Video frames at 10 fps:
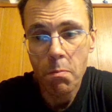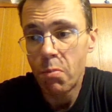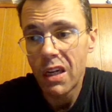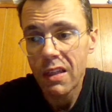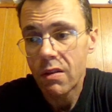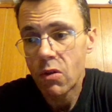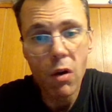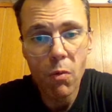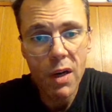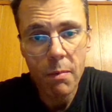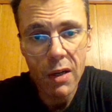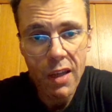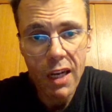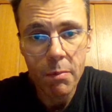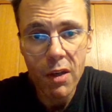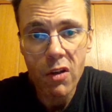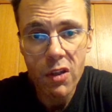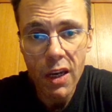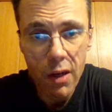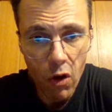But don't worry about that
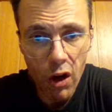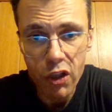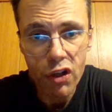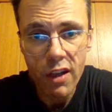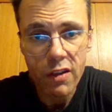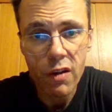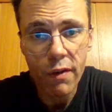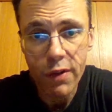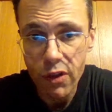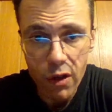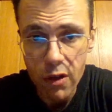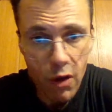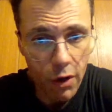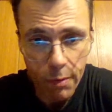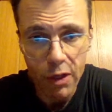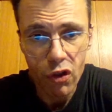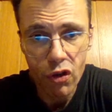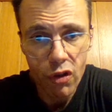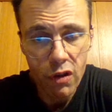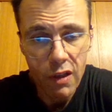because I acknowledge that stuff is a
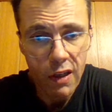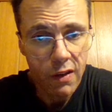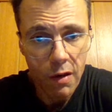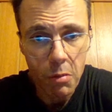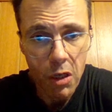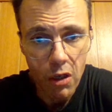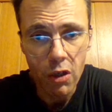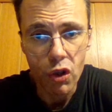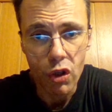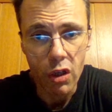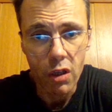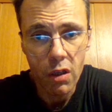garbage under MK Ultra.